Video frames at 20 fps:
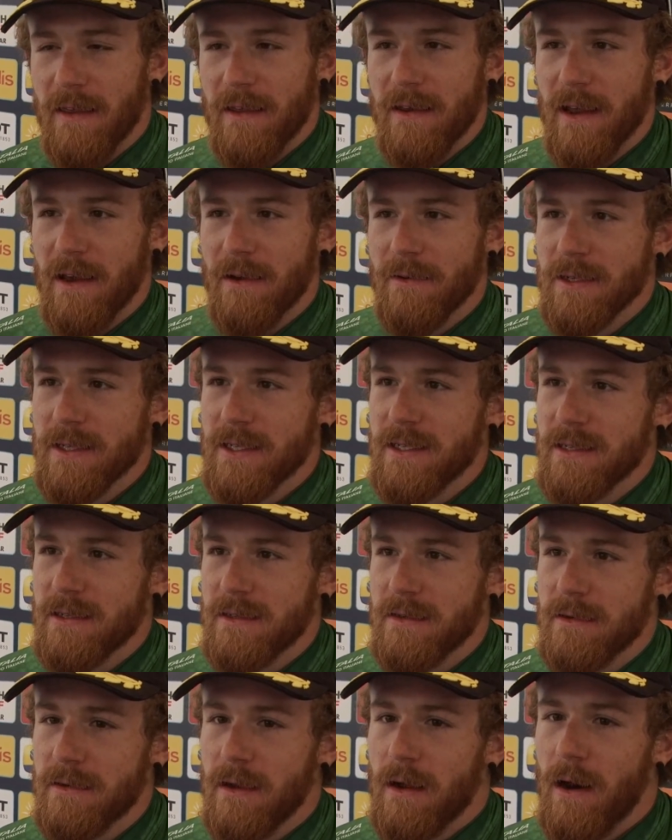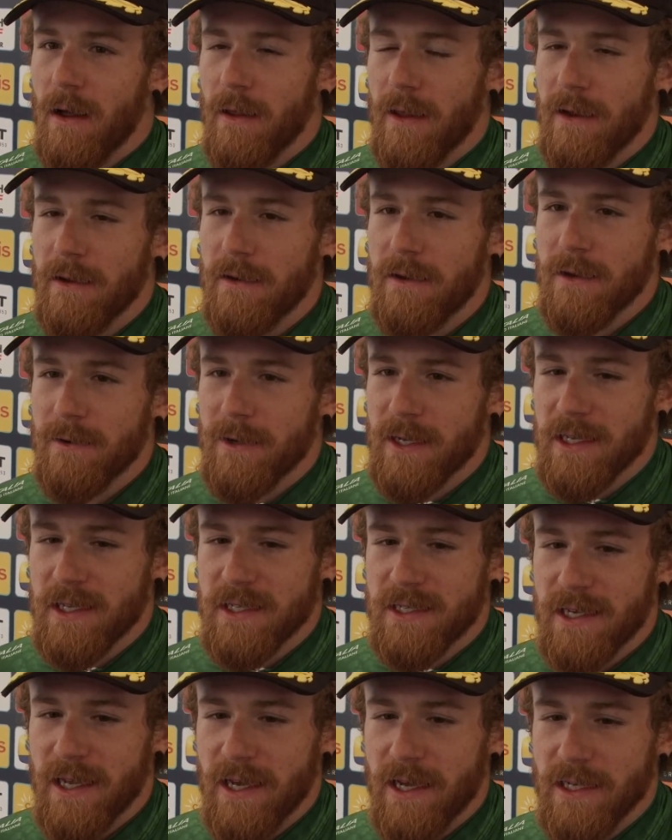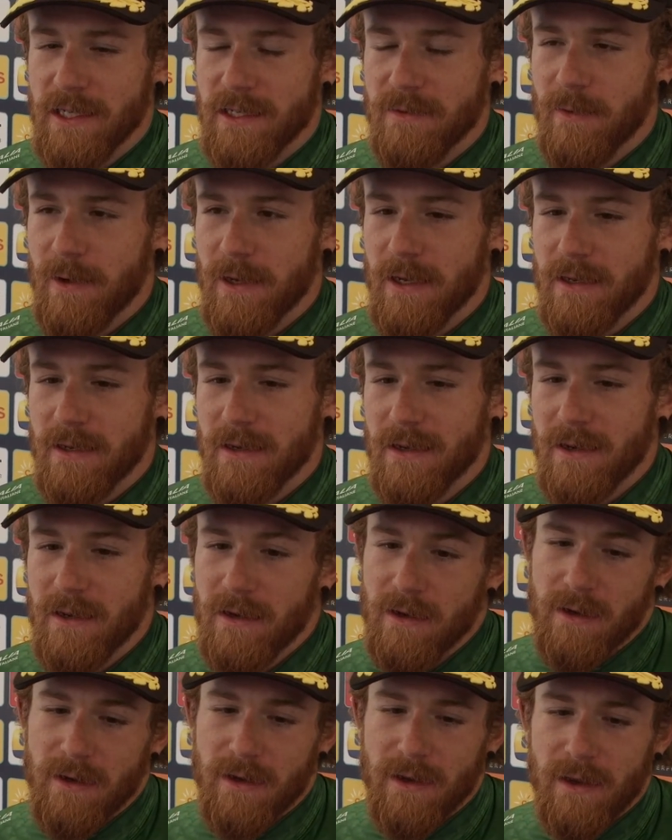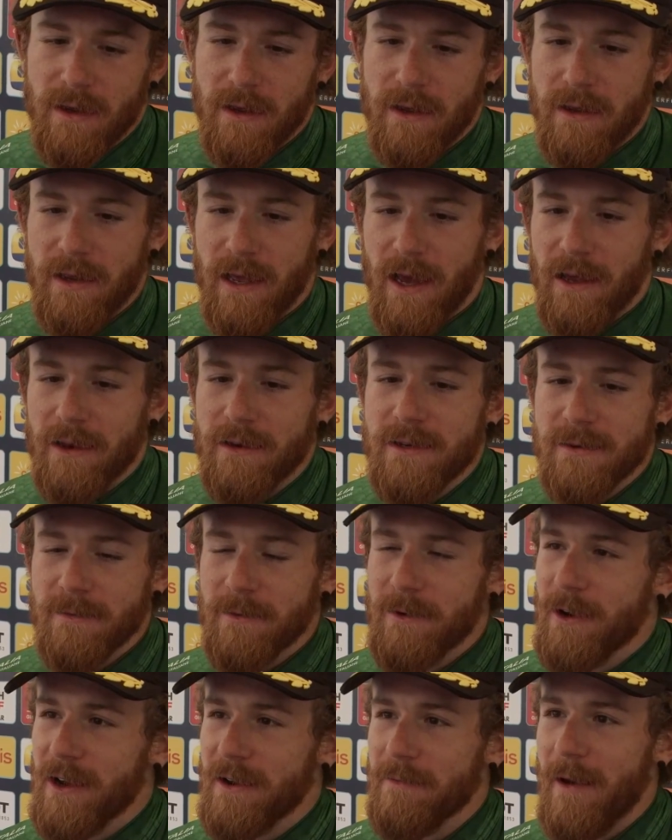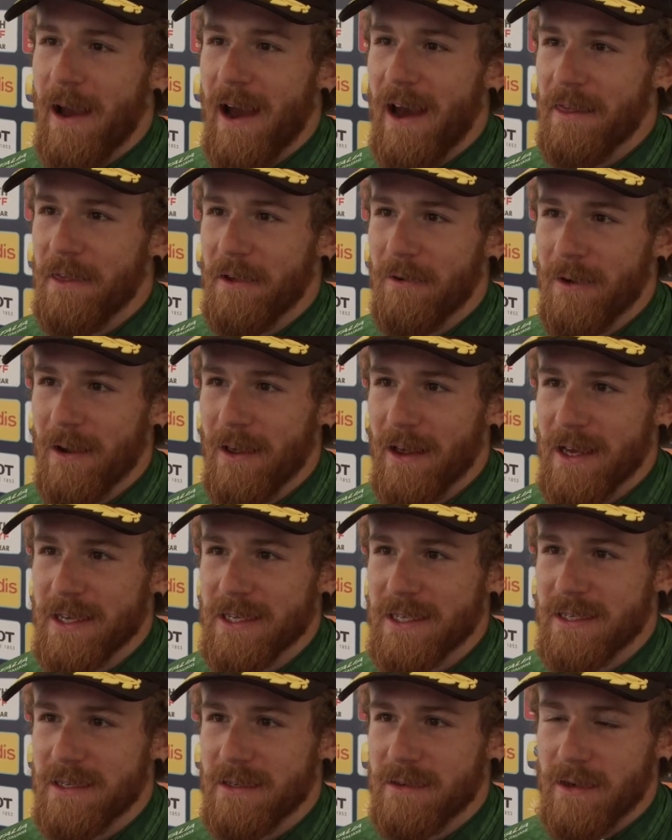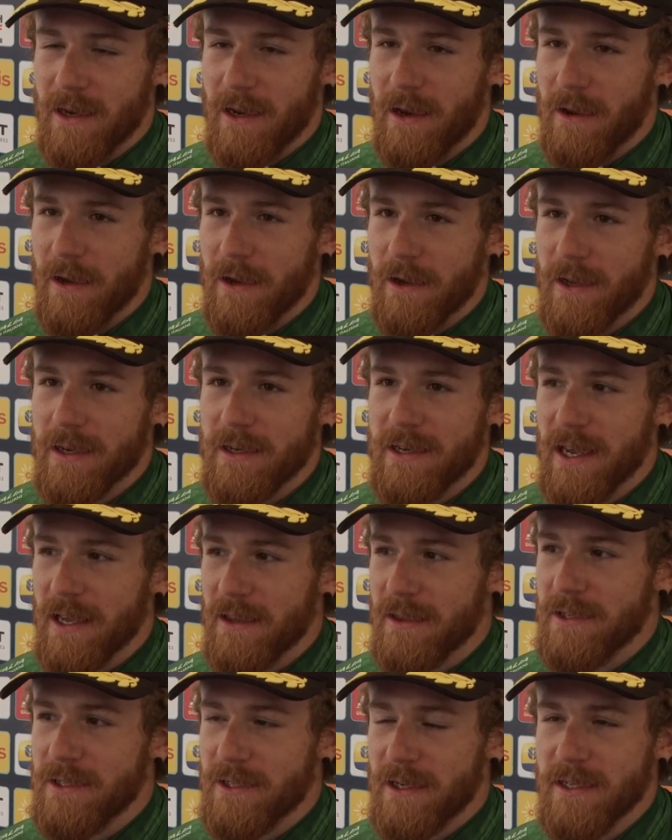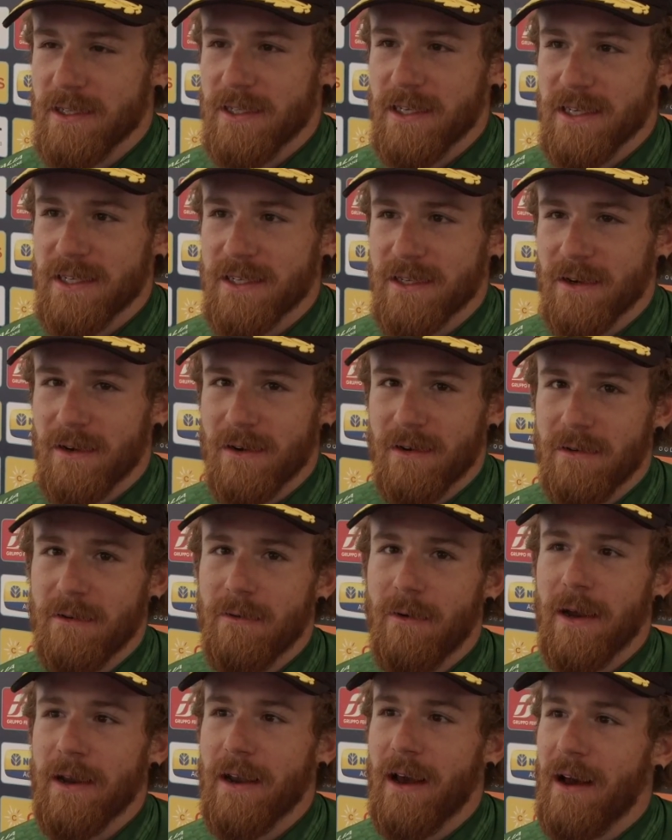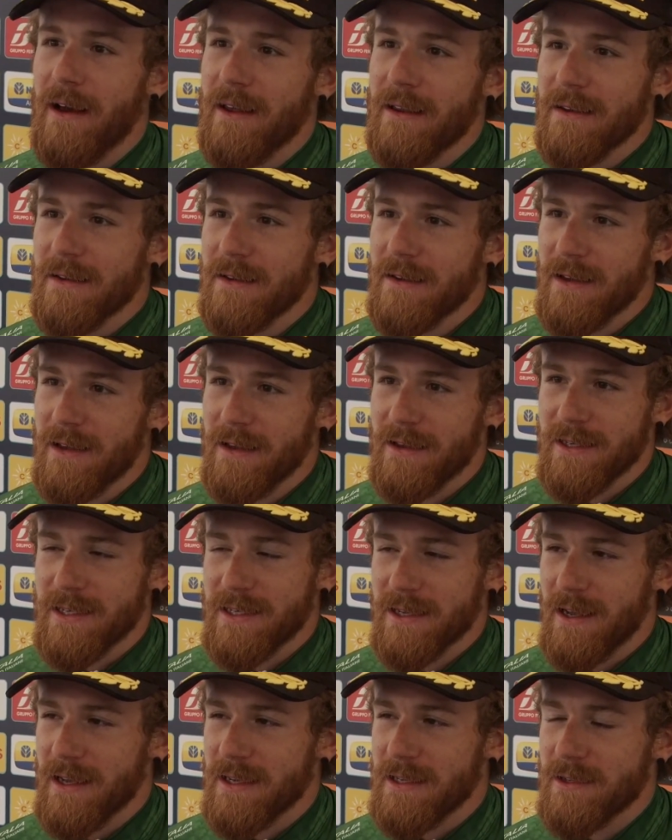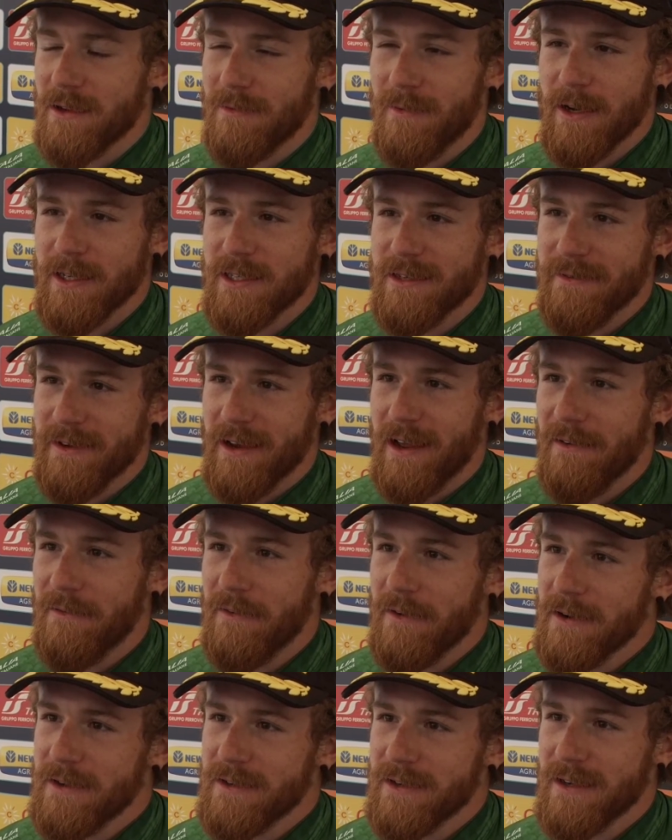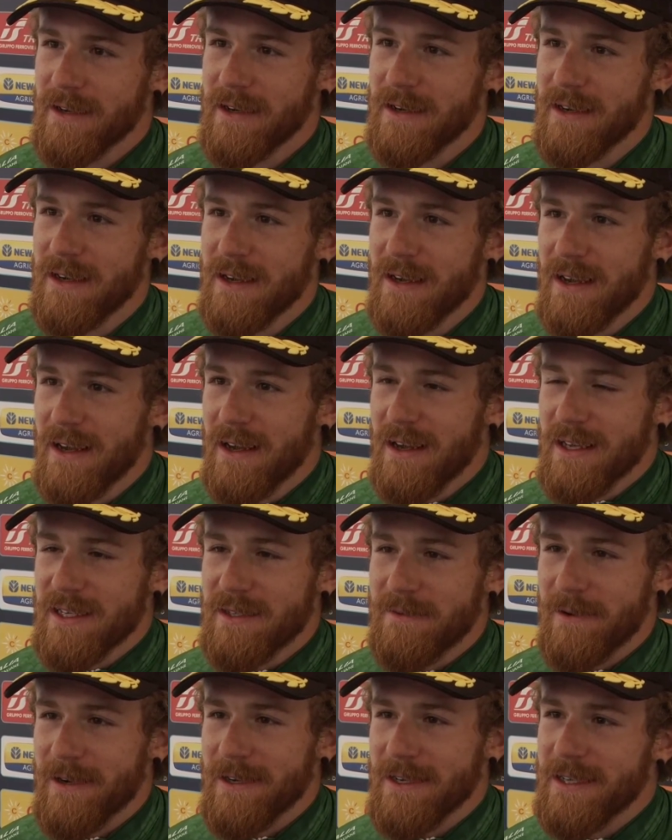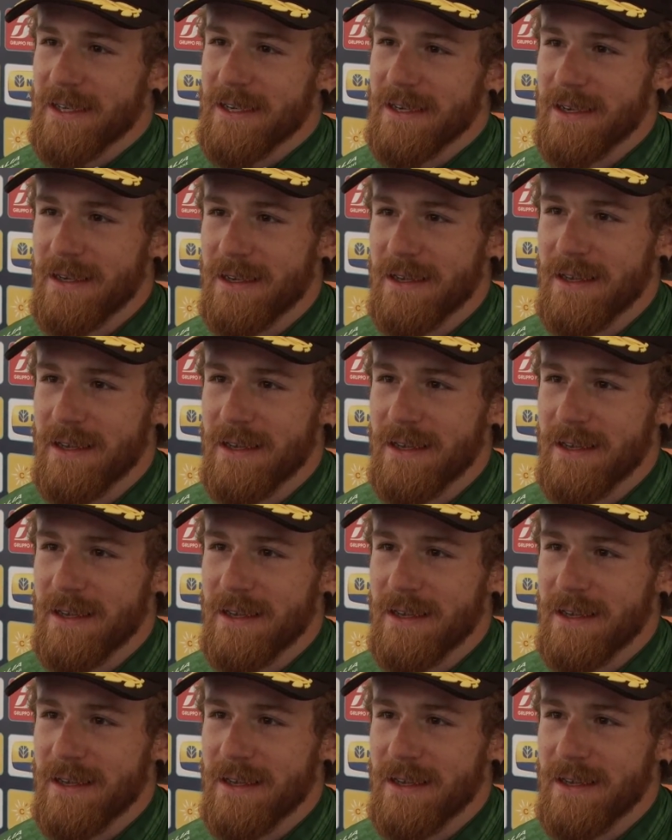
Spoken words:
The day was all into in the stage, but yeah, some quick math, I realized, you know, you could take the jersey, so why not? It's not so much of an effort to sprint.